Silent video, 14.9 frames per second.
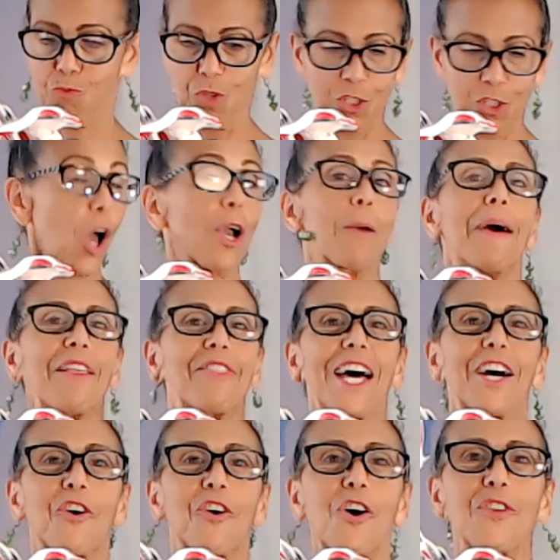We talk about
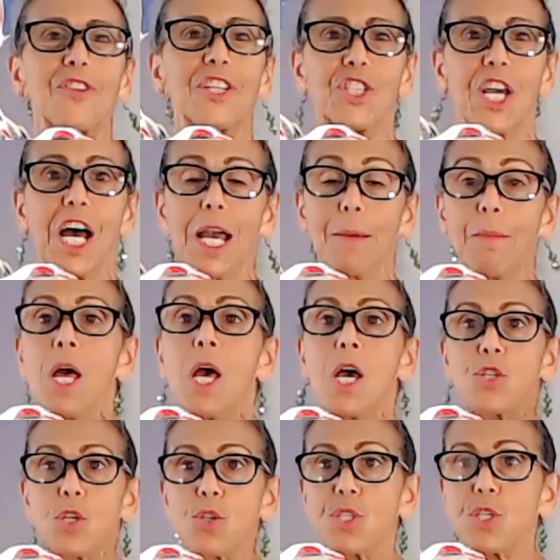that all the time.
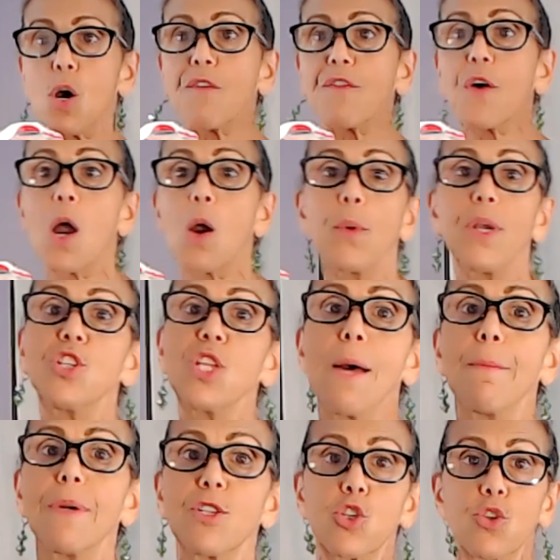So far we
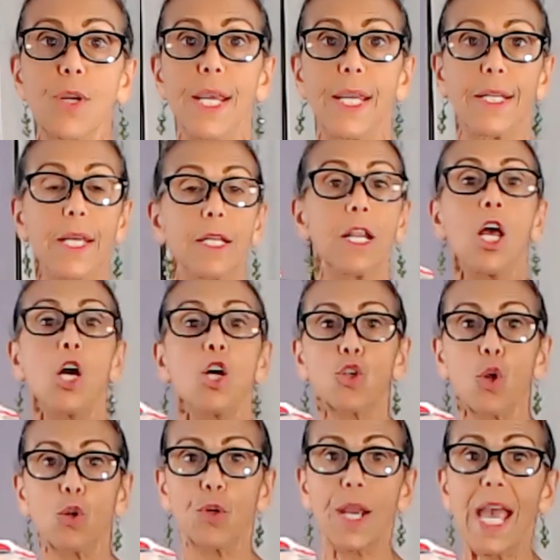demonstrated
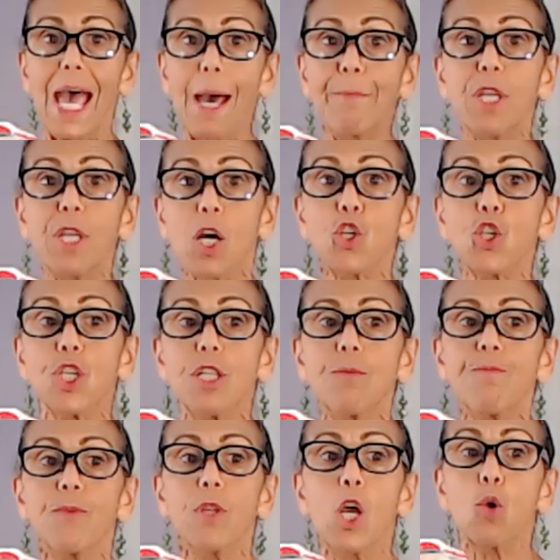shoulder
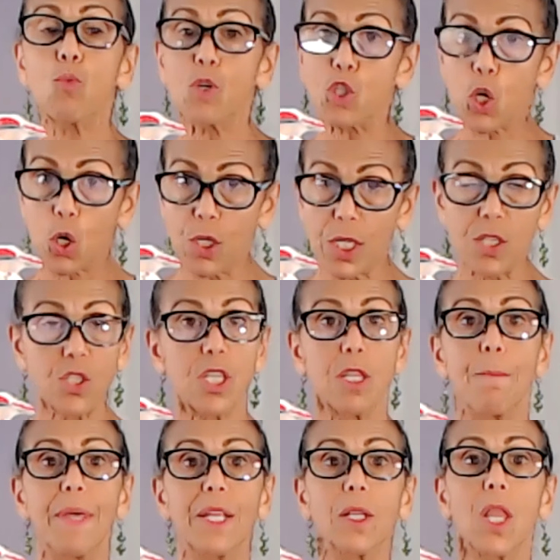abduction, returning to
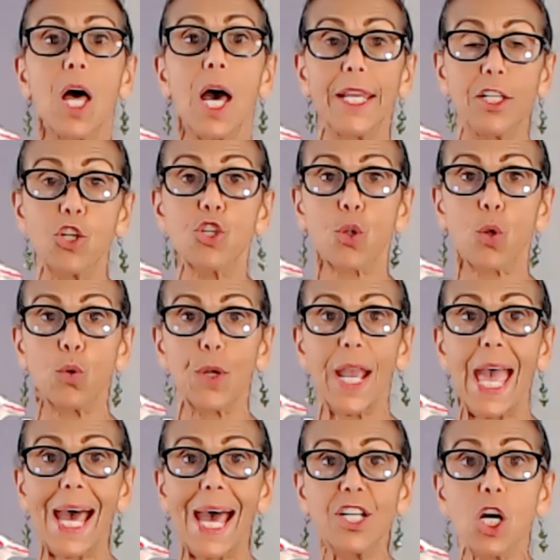the midline,
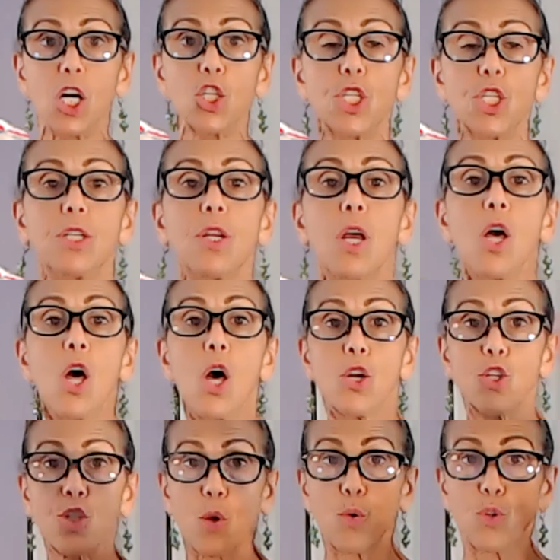shoulder adduction,
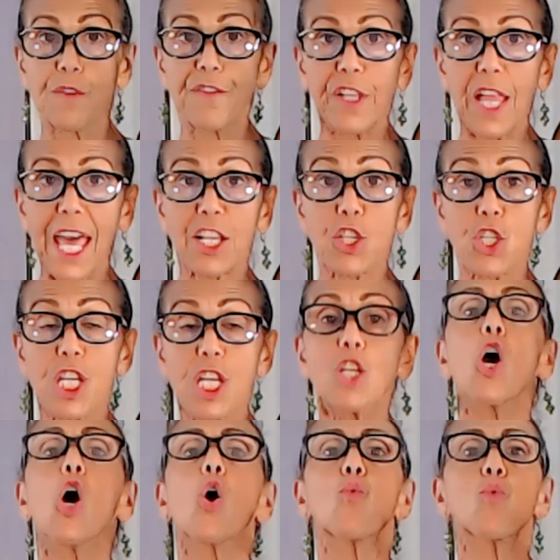shoulder
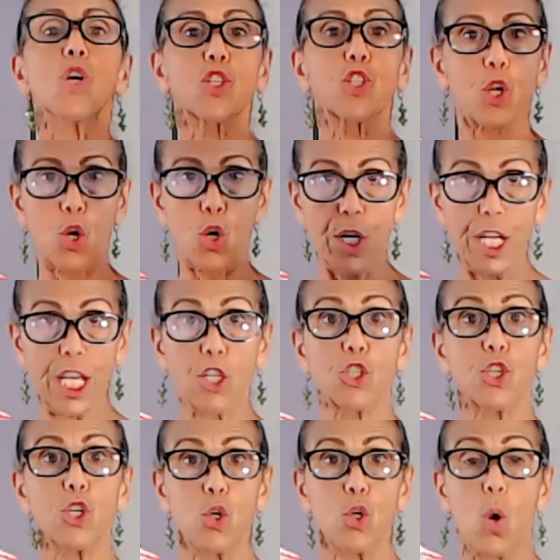flexion, returning
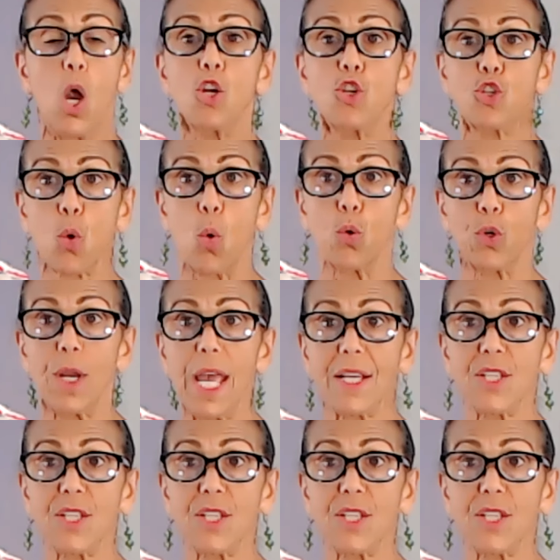to shoulder